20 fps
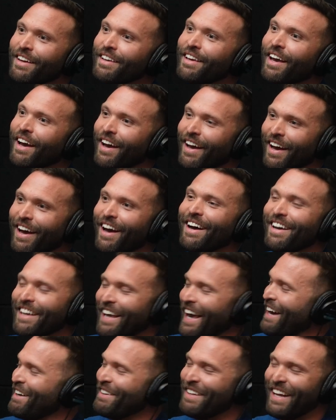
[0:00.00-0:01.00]

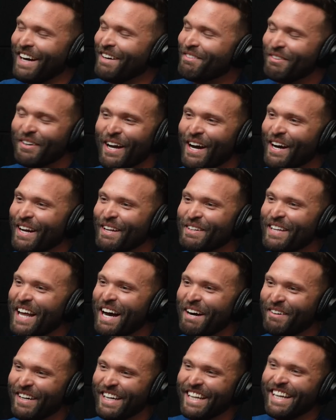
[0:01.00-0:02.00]
Yeah. No, we're not going to do that
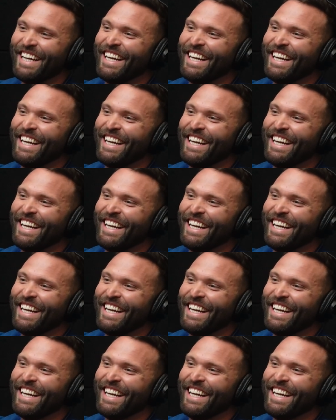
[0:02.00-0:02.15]
one.